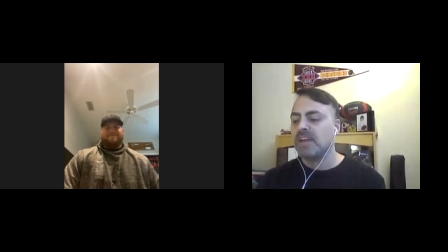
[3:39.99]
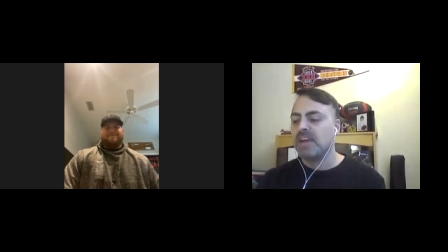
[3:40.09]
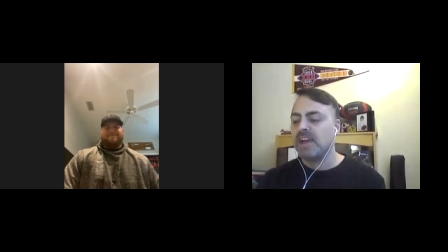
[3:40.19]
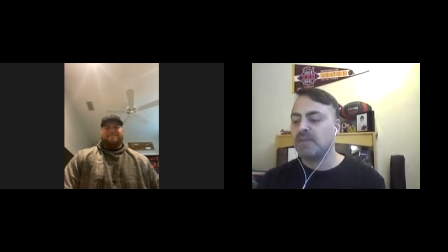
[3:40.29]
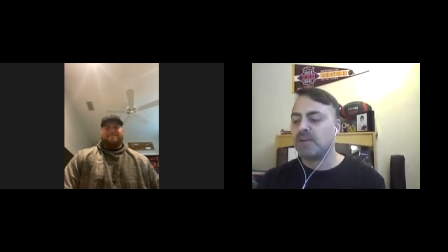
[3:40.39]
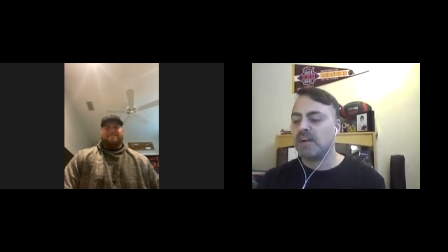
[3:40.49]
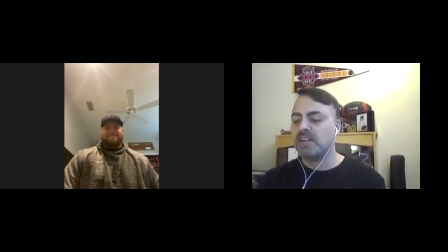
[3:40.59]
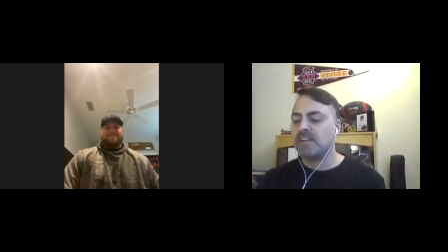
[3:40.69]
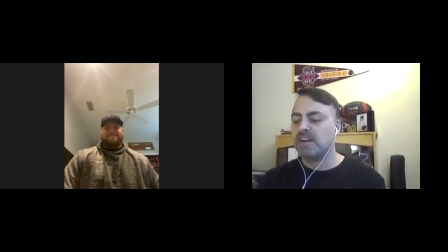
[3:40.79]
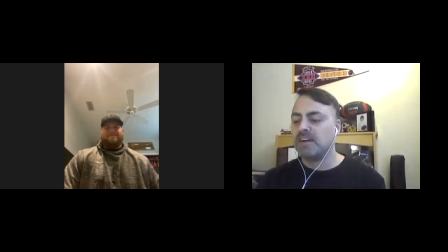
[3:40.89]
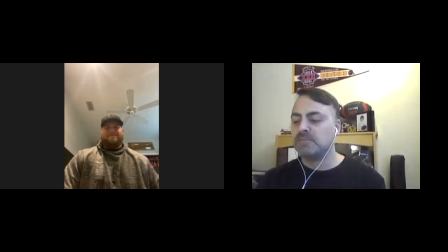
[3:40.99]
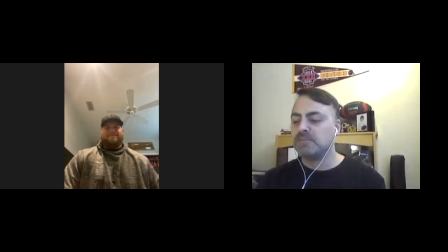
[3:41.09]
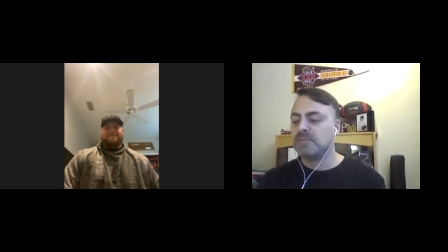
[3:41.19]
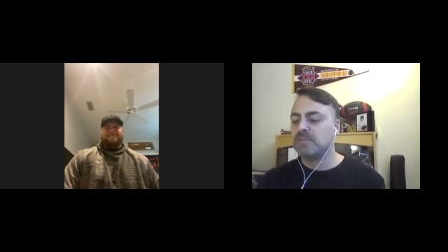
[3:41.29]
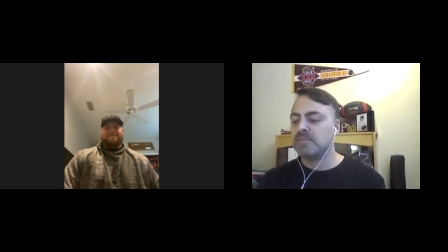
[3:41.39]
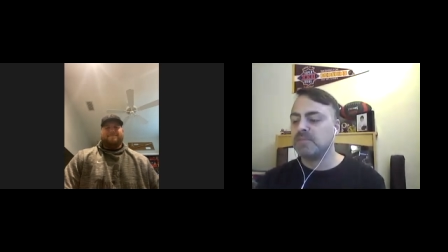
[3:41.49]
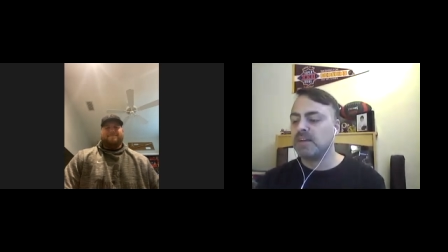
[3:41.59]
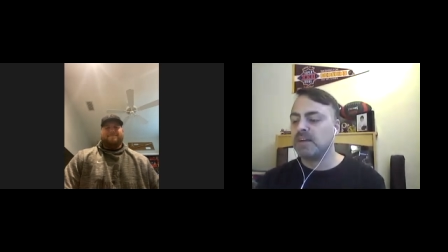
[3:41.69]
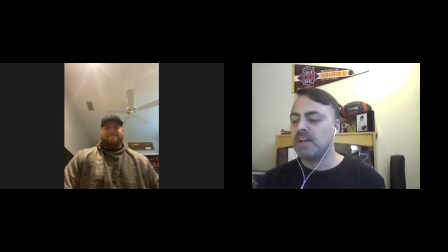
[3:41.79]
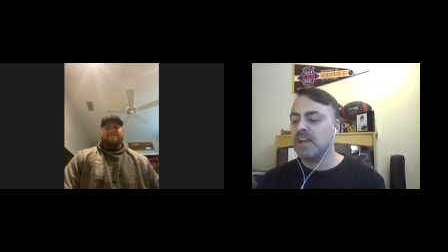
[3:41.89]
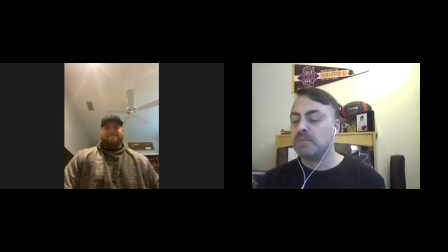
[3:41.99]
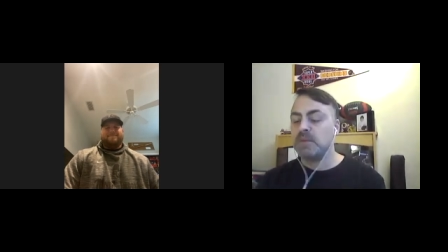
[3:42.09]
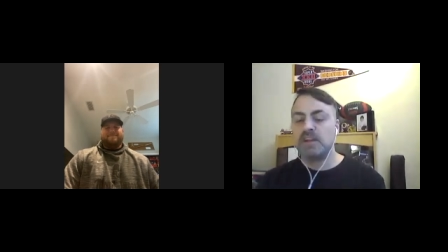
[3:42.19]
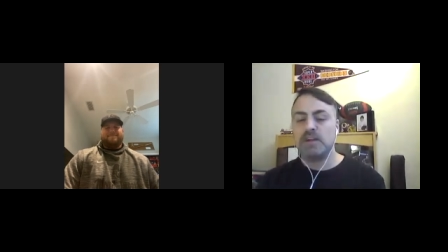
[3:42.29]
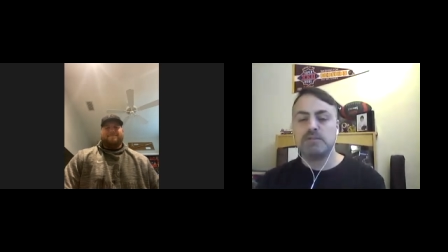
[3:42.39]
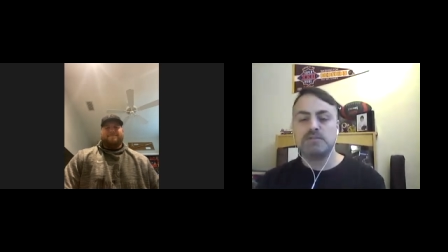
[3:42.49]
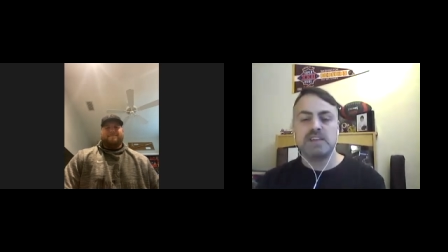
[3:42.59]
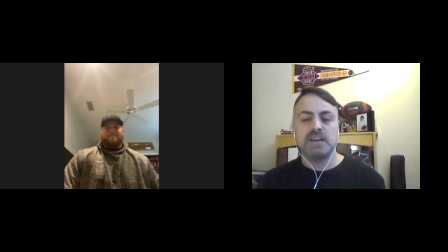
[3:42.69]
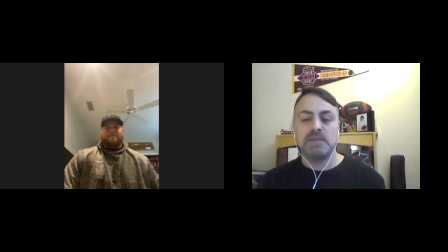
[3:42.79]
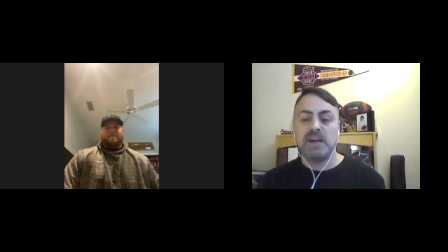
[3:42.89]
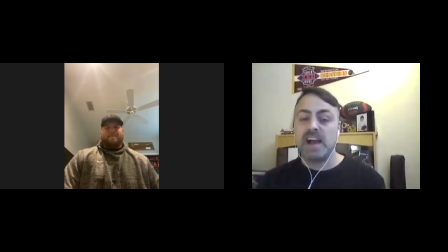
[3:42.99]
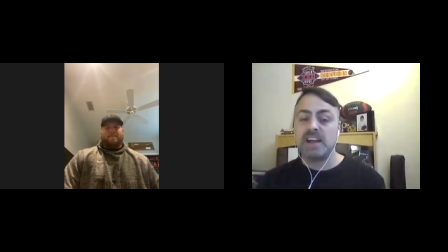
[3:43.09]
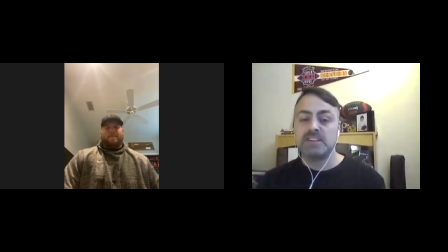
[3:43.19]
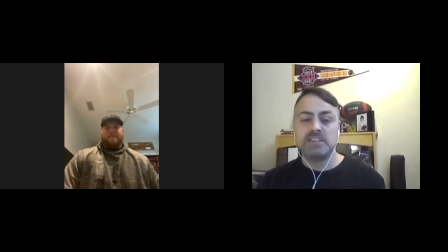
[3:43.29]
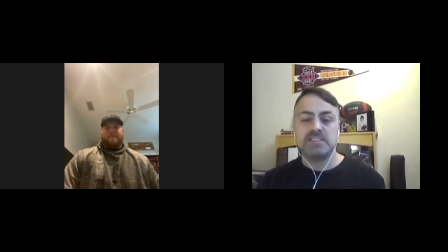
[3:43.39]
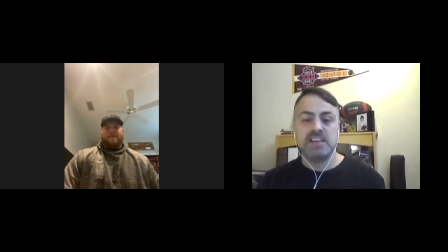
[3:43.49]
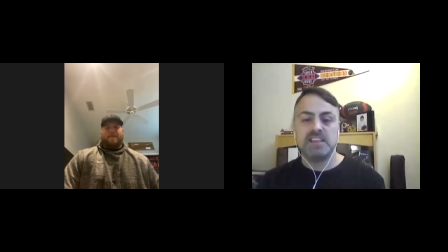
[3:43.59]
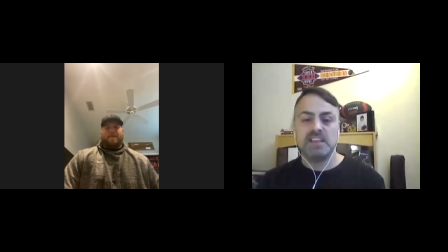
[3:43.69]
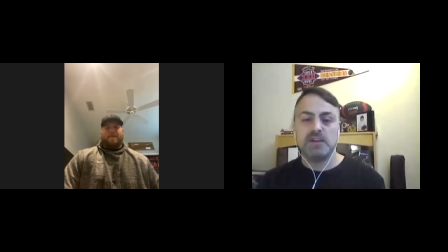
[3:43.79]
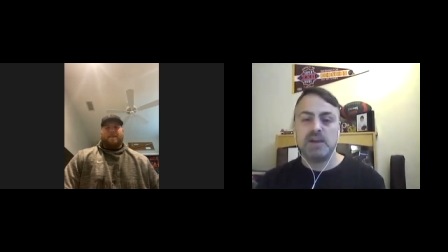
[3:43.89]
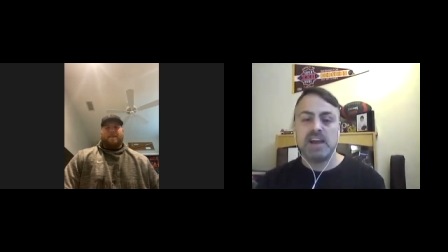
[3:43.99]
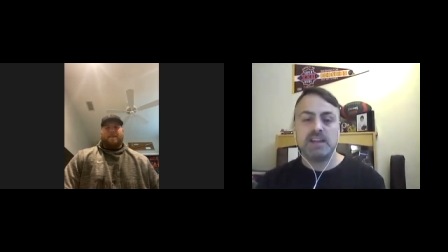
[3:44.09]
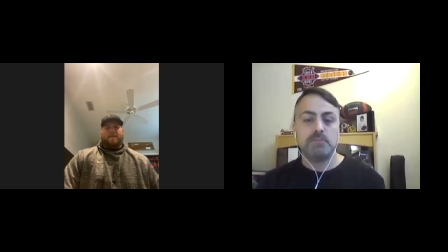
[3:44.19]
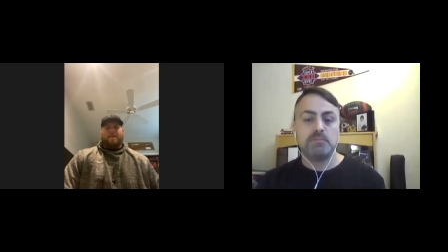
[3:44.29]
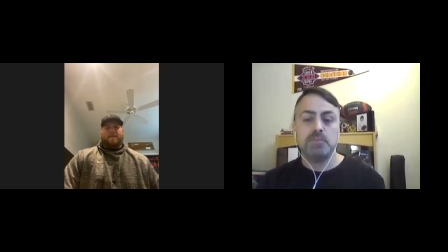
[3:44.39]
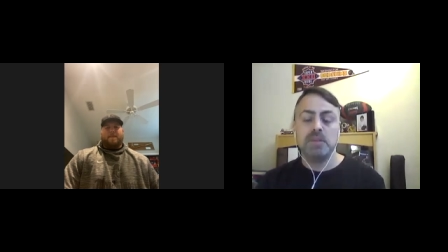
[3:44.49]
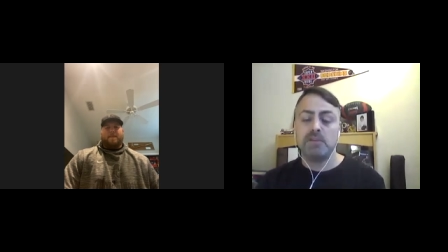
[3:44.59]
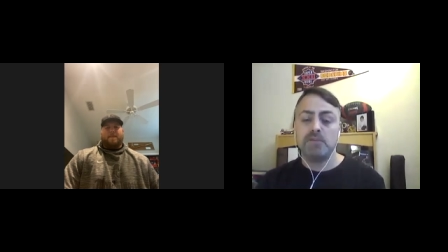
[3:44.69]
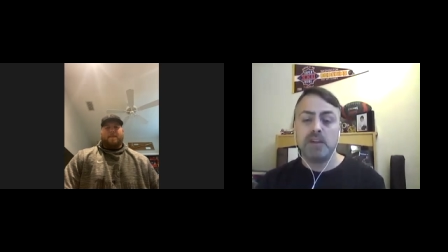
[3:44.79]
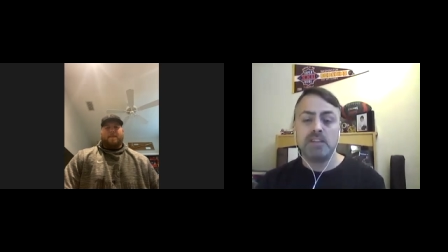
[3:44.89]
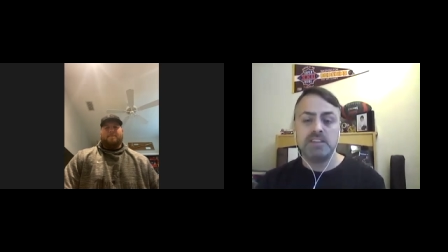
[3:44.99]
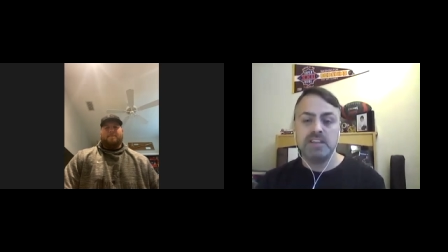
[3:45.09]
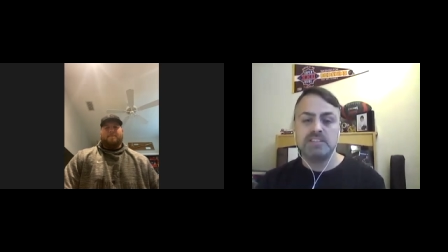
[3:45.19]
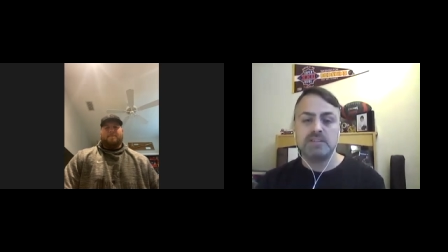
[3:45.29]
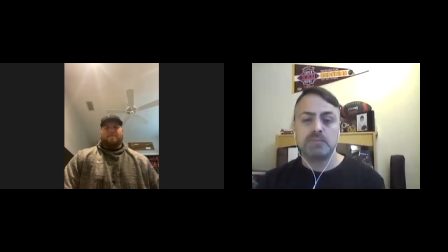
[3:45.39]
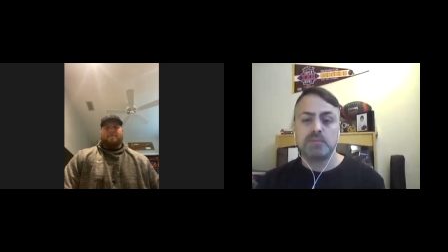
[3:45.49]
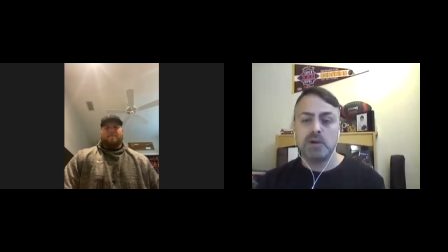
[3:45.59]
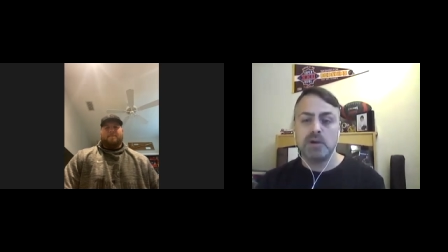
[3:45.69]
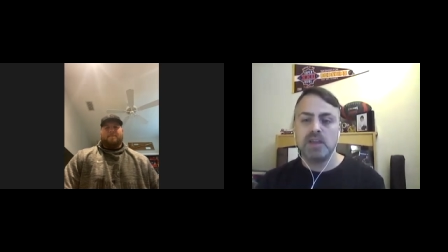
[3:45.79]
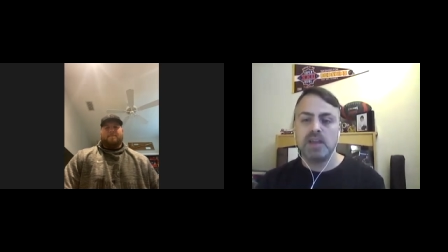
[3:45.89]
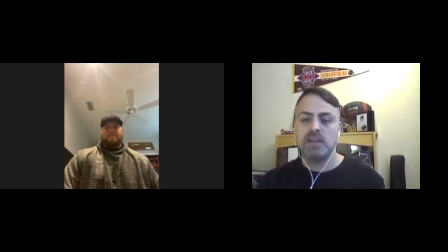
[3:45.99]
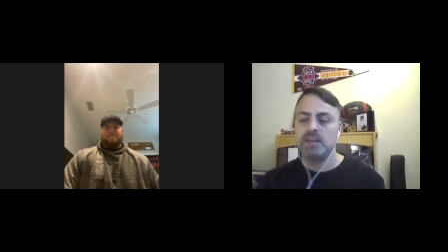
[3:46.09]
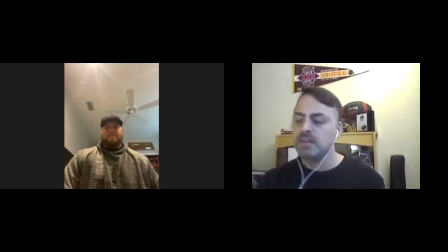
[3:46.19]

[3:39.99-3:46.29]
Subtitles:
hey Ryan, in my notes, I actually see that you had a fairly decent pro day.